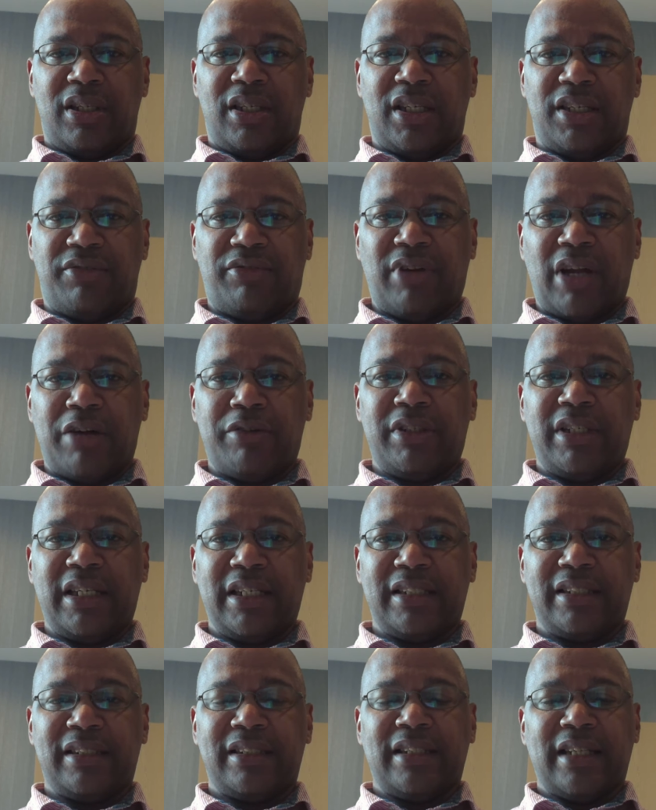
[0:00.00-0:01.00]
It
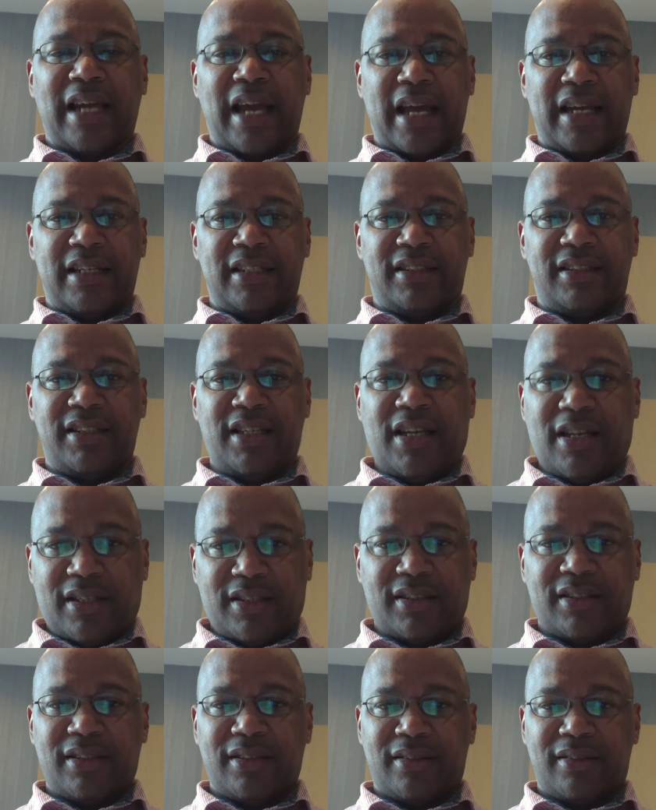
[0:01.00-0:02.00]
flounders and it
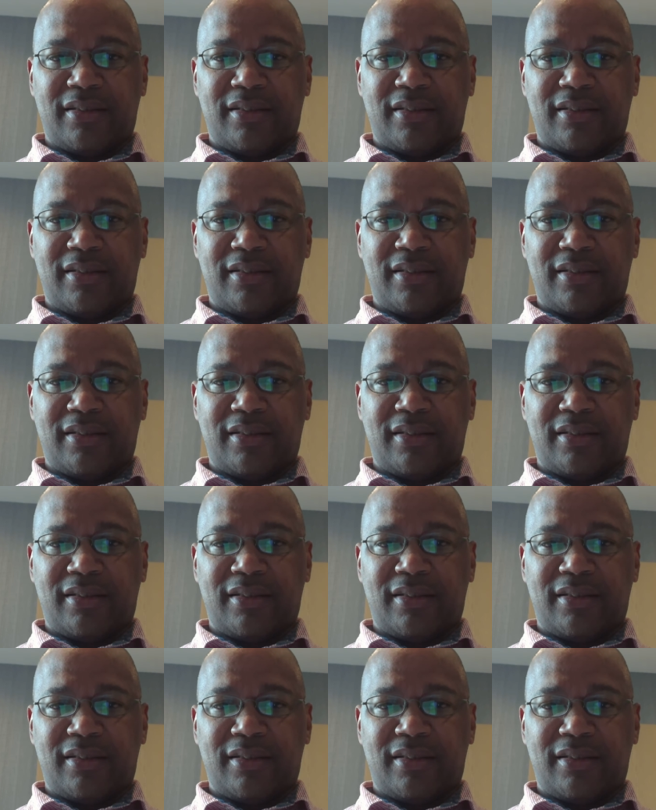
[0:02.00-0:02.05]
sinks